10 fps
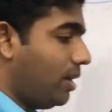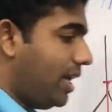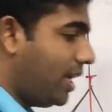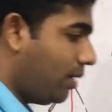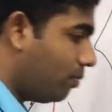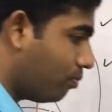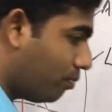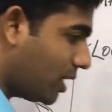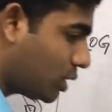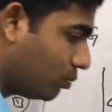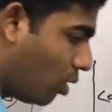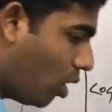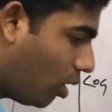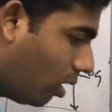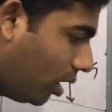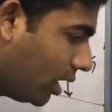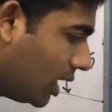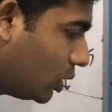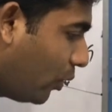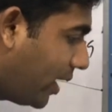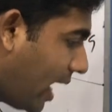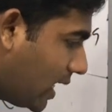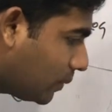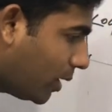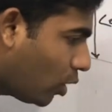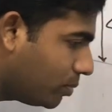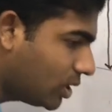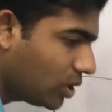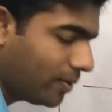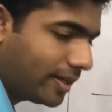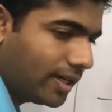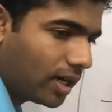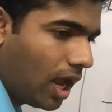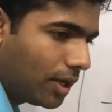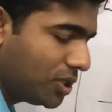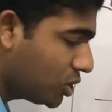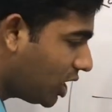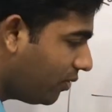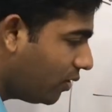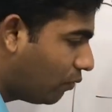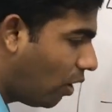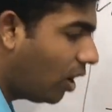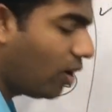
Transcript: leaning much more to grasp an object over here. Usually we fall